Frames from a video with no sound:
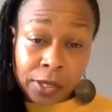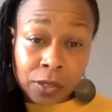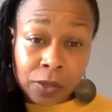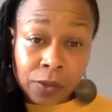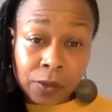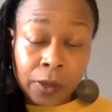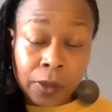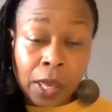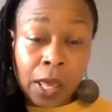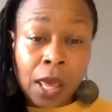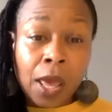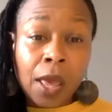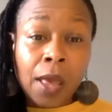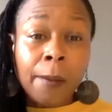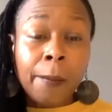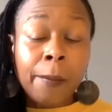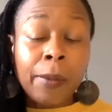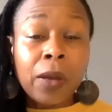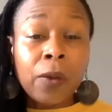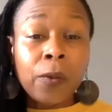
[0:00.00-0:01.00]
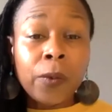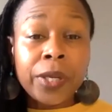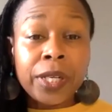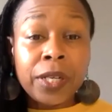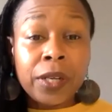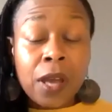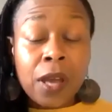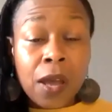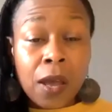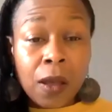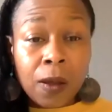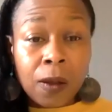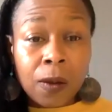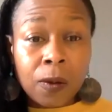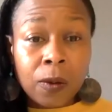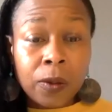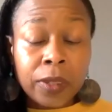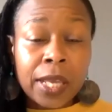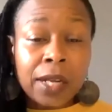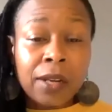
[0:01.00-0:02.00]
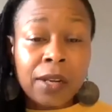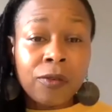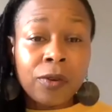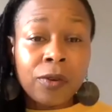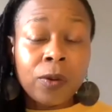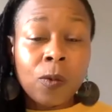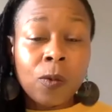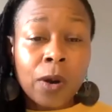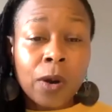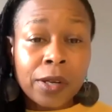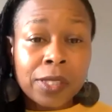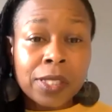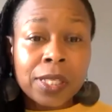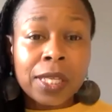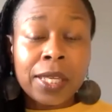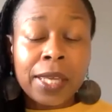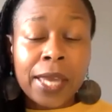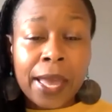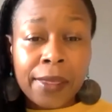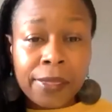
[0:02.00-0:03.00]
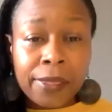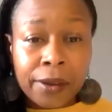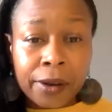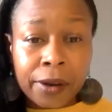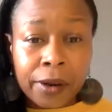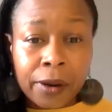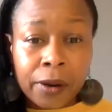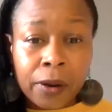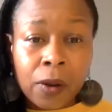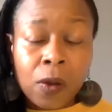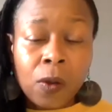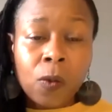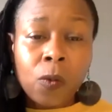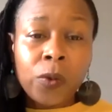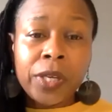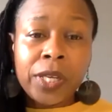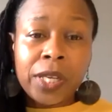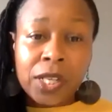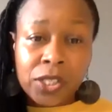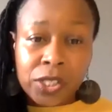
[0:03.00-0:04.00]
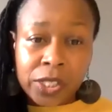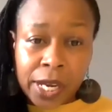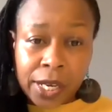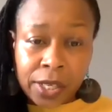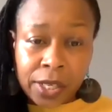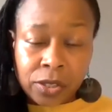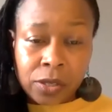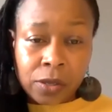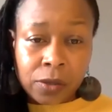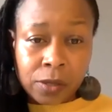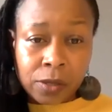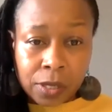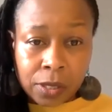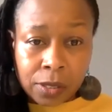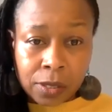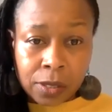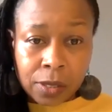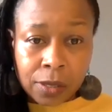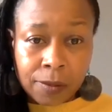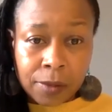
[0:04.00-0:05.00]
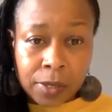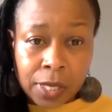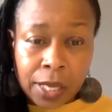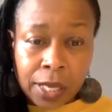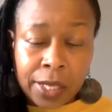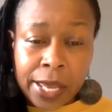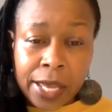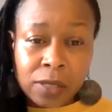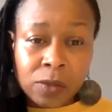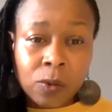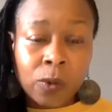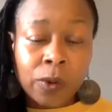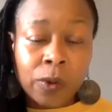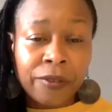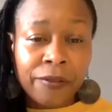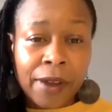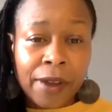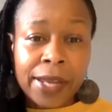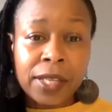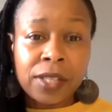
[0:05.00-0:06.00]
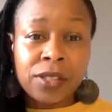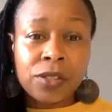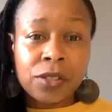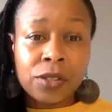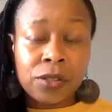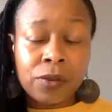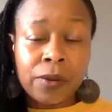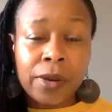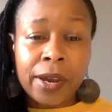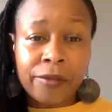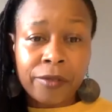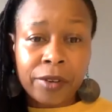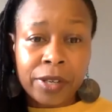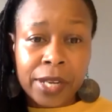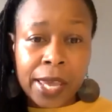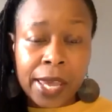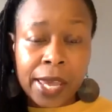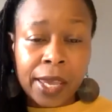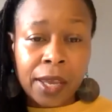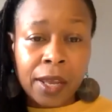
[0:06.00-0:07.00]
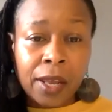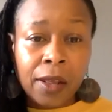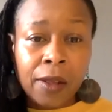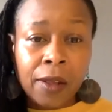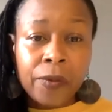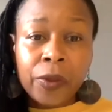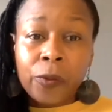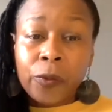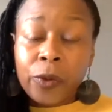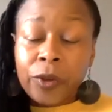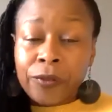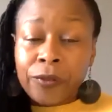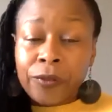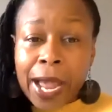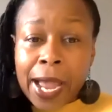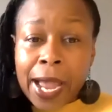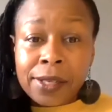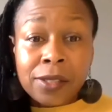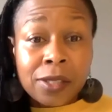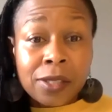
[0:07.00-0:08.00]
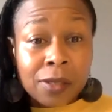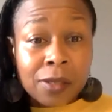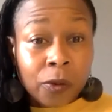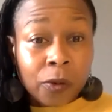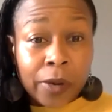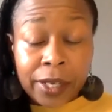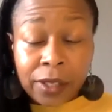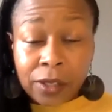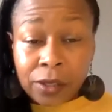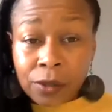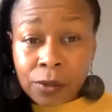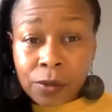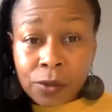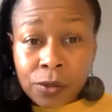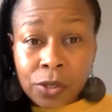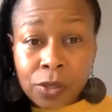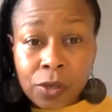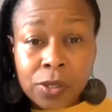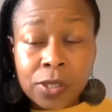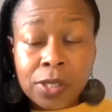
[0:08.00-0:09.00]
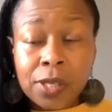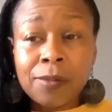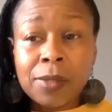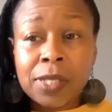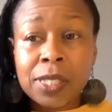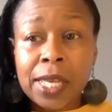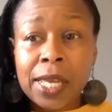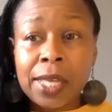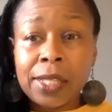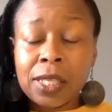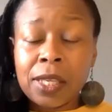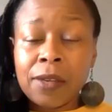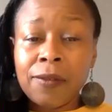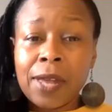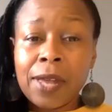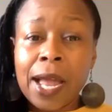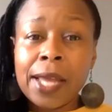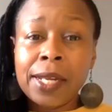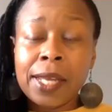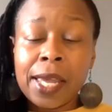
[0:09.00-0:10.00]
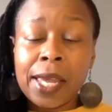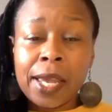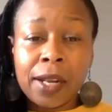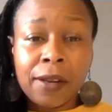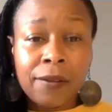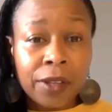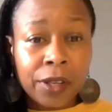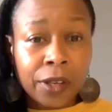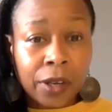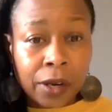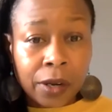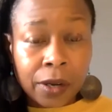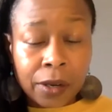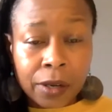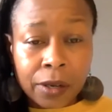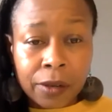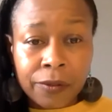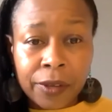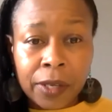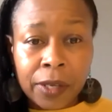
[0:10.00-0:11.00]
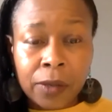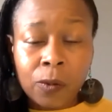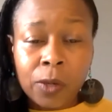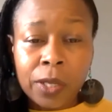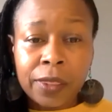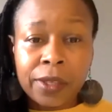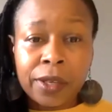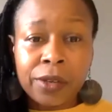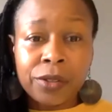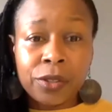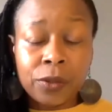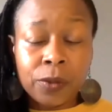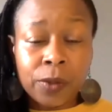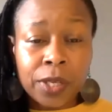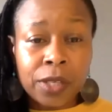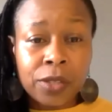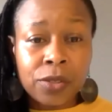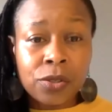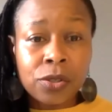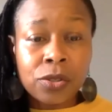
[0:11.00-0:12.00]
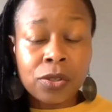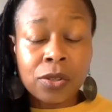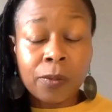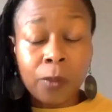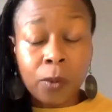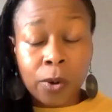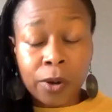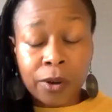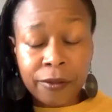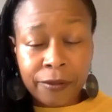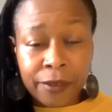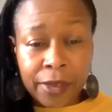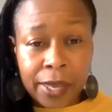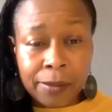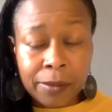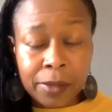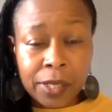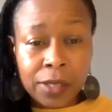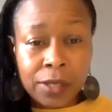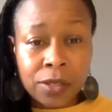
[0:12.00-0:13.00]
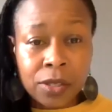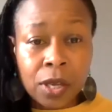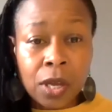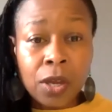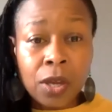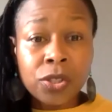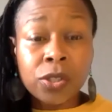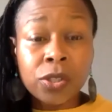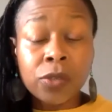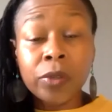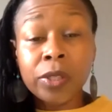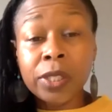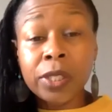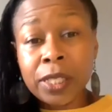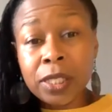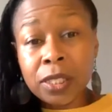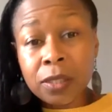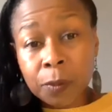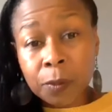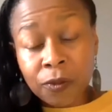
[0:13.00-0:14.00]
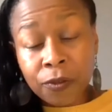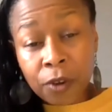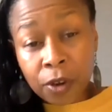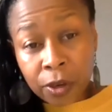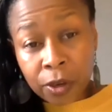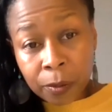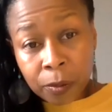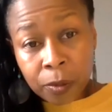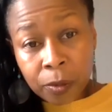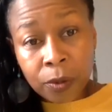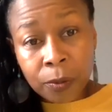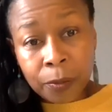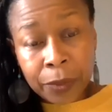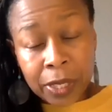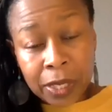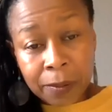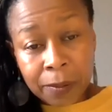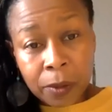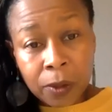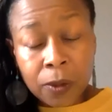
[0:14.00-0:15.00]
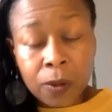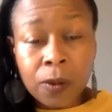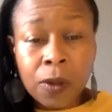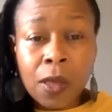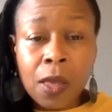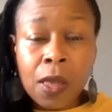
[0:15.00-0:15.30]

to. But we know that if we work together, we can change those systems. And that's what we're fighting to do every day. We've gotten some great news. You know, some states have gotten ahead of the curve in what they're doing to support families, to release vulnerable people